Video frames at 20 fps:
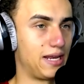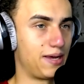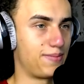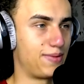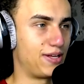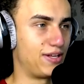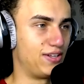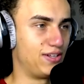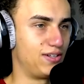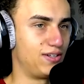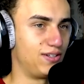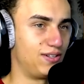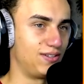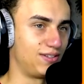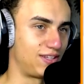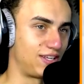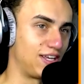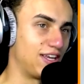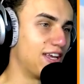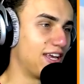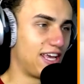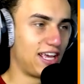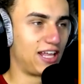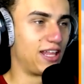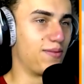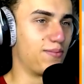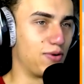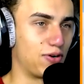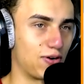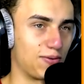ball.
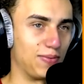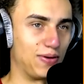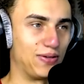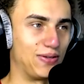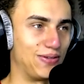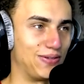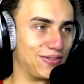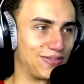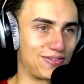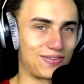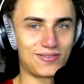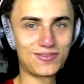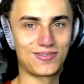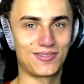And more bolts.